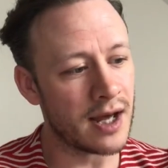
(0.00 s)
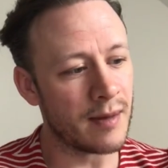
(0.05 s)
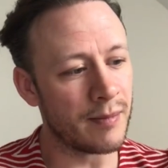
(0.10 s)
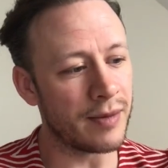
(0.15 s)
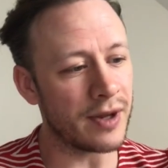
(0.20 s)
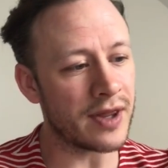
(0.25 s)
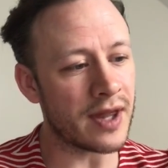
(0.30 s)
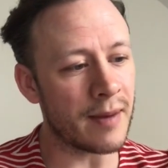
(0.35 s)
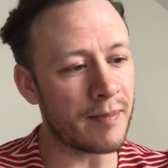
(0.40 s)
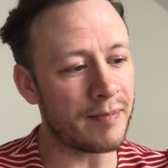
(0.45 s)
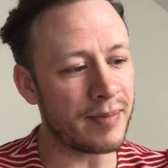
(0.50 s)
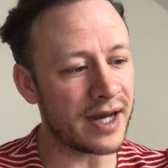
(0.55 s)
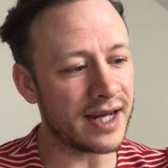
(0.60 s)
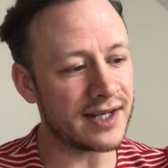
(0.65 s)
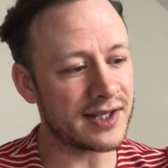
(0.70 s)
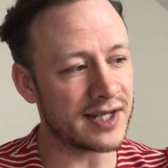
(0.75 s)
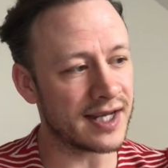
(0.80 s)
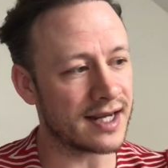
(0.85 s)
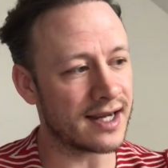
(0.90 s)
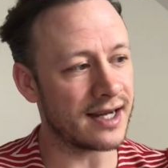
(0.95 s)
but they're
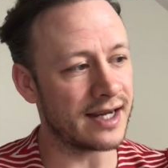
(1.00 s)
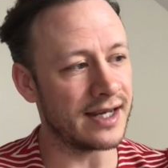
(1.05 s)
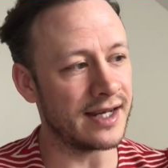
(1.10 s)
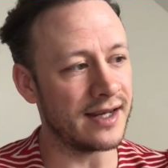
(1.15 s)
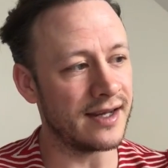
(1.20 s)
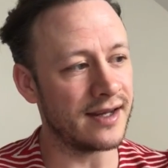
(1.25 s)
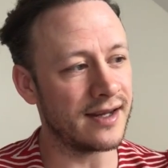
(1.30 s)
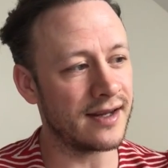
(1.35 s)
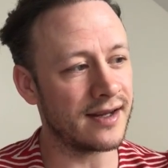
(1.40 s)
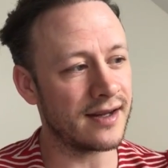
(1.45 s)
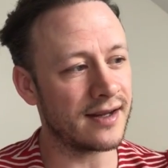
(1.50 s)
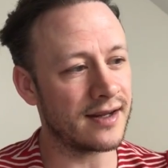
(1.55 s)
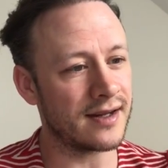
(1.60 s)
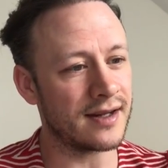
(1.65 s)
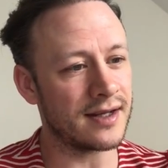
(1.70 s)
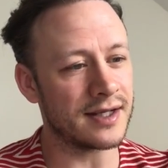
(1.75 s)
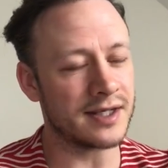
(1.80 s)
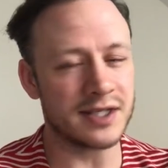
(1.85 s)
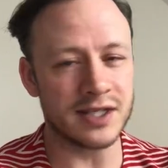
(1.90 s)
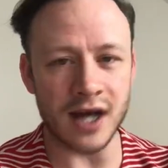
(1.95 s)
basically
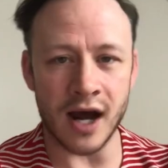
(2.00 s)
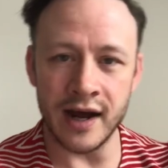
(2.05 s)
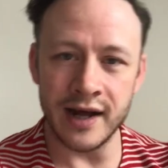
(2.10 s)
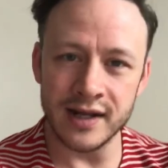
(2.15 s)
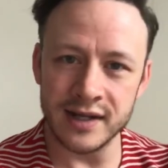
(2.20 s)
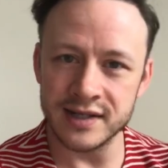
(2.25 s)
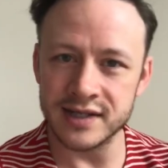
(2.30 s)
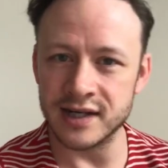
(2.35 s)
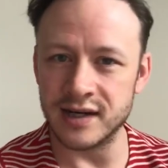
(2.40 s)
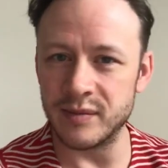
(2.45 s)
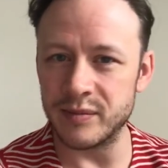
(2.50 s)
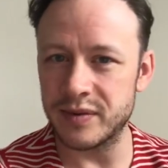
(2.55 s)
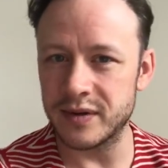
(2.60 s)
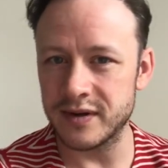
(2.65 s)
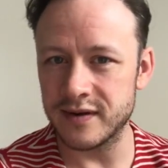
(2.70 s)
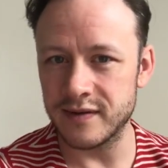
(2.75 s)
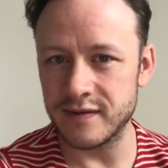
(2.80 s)
dialed-up